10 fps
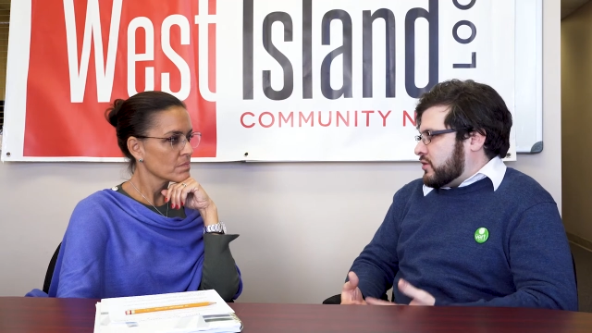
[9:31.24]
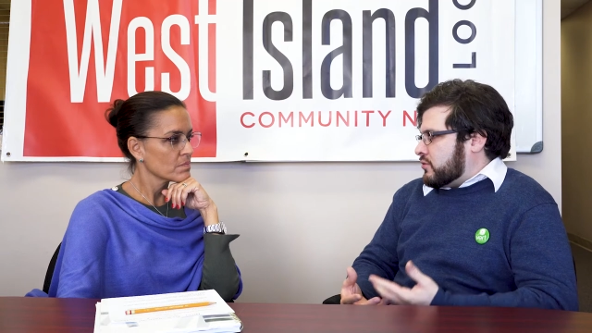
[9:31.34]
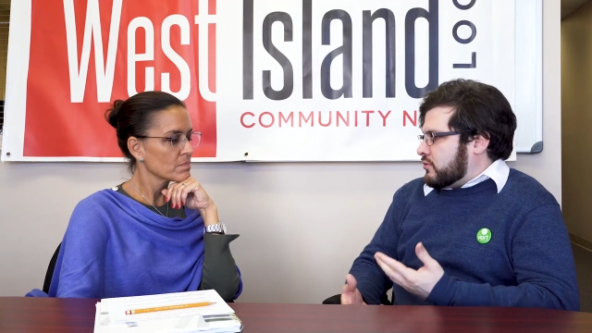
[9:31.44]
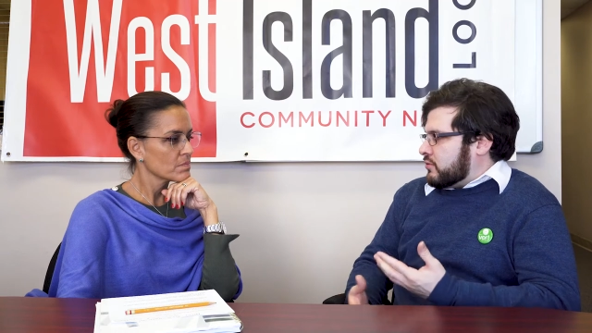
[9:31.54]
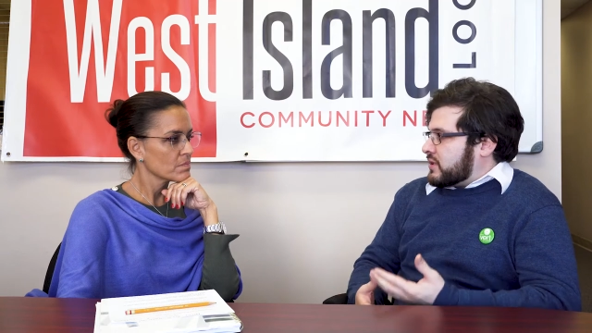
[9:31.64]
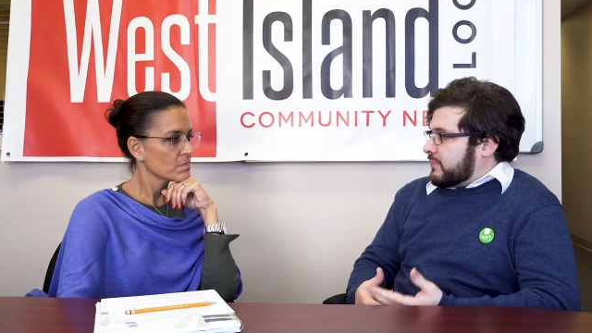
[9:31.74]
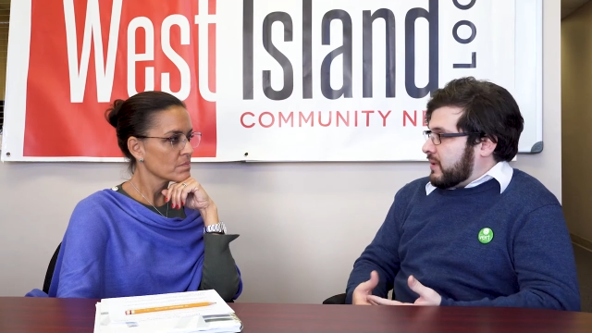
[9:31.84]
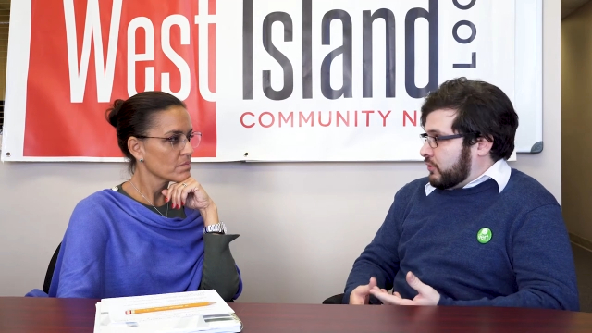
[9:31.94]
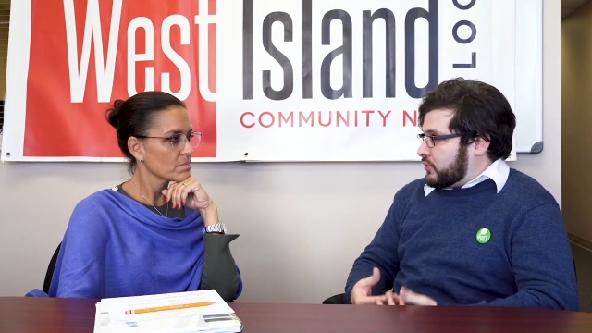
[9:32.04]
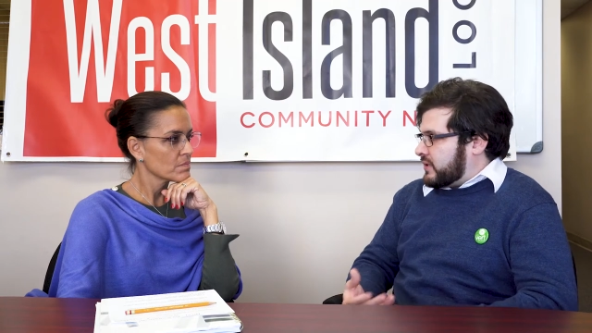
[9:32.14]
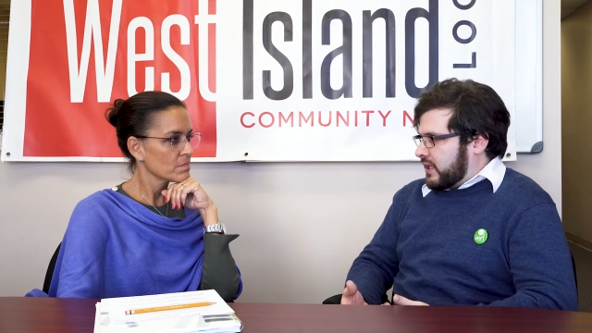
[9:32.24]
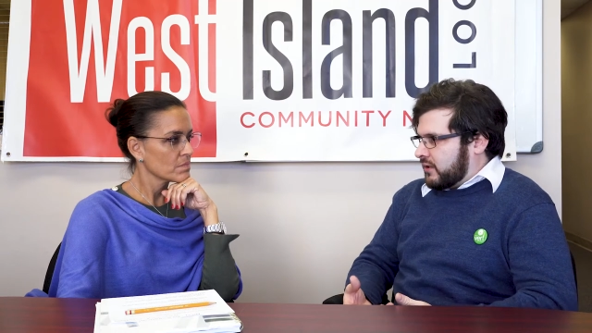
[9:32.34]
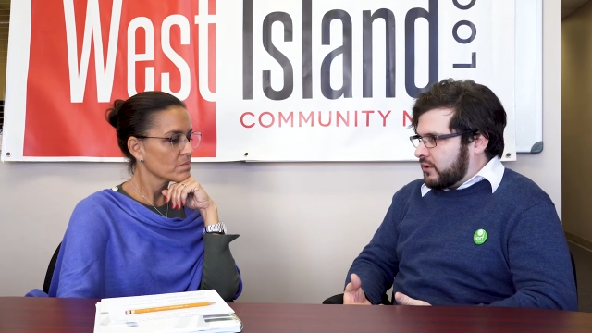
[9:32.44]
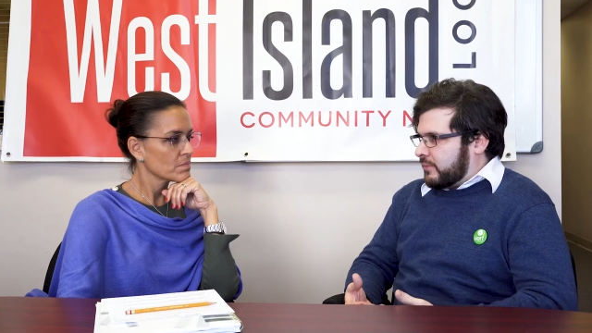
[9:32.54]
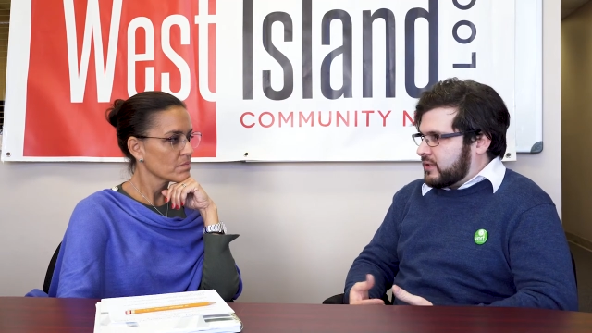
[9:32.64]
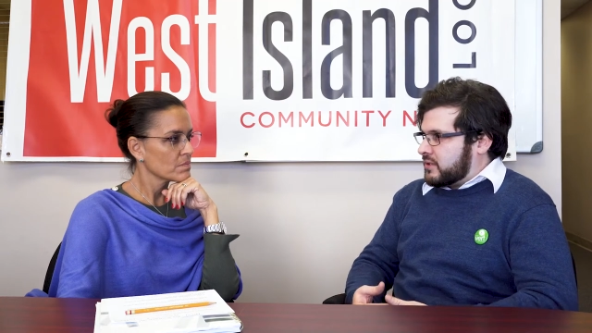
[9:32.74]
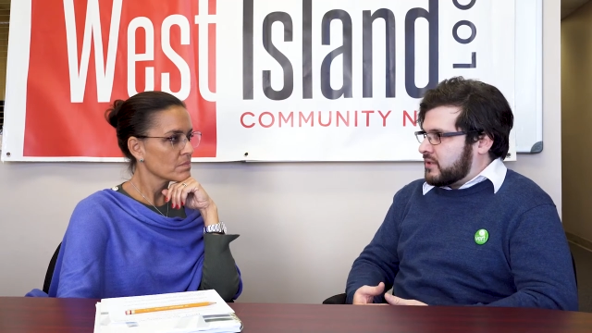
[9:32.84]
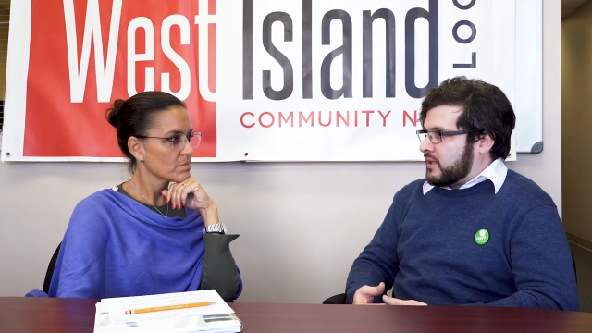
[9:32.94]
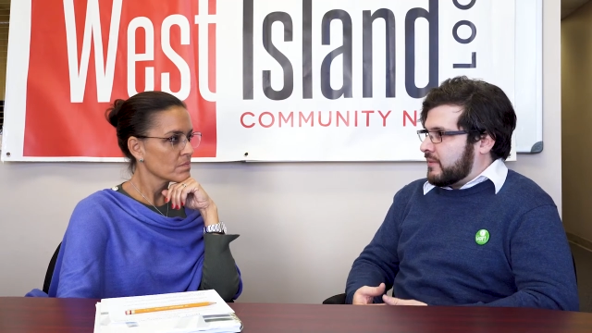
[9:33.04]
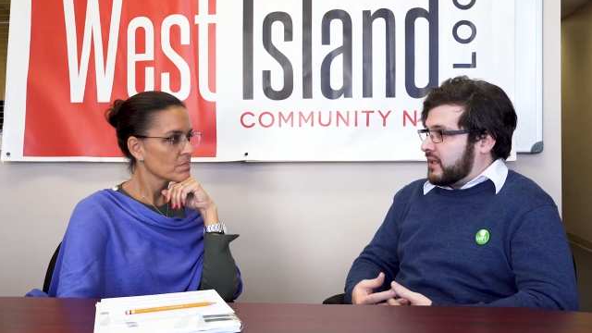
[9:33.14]
Speaker 1: do, some people do take a little bit
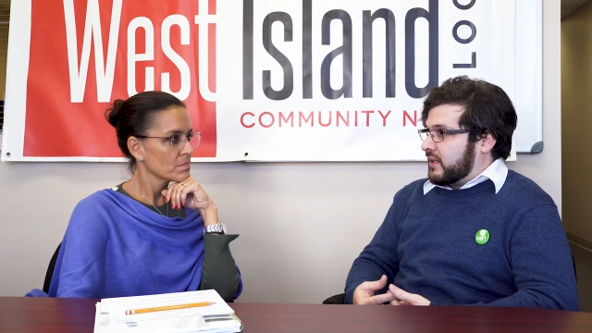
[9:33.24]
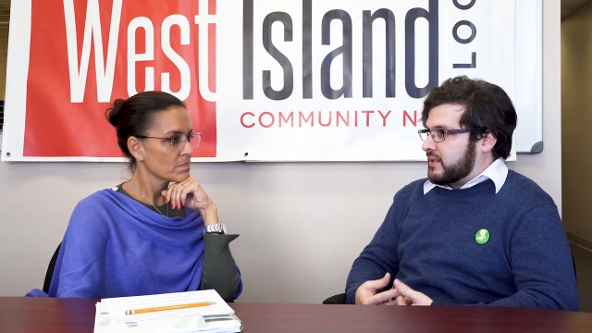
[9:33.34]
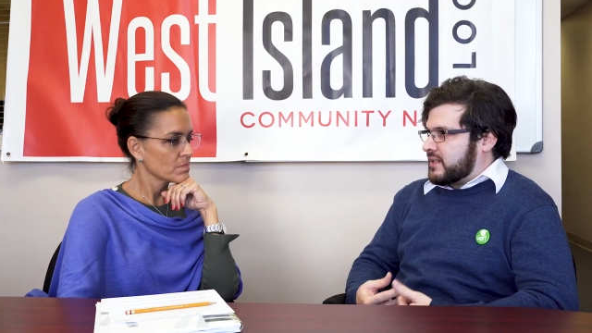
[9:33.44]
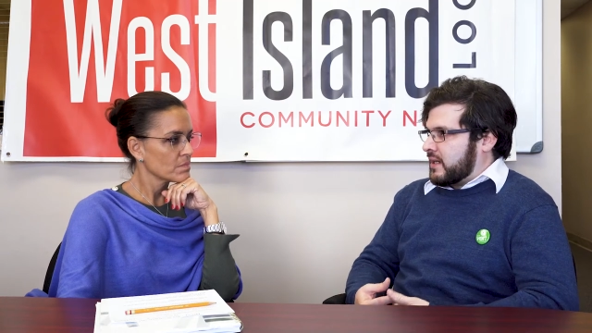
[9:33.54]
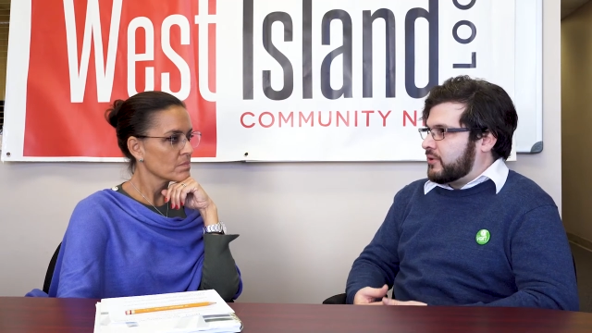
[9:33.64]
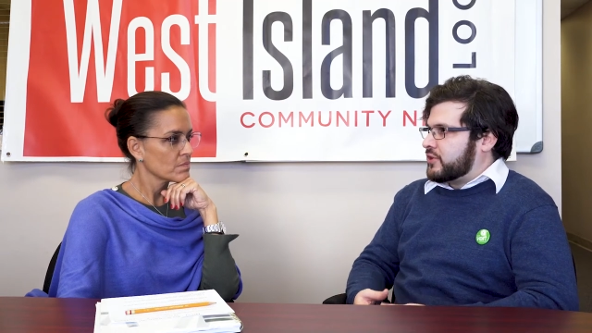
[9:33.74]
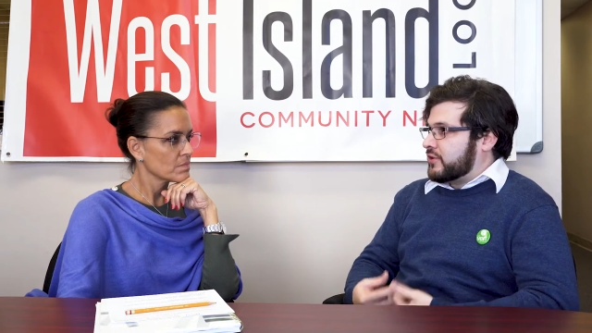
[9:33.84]
time to get established.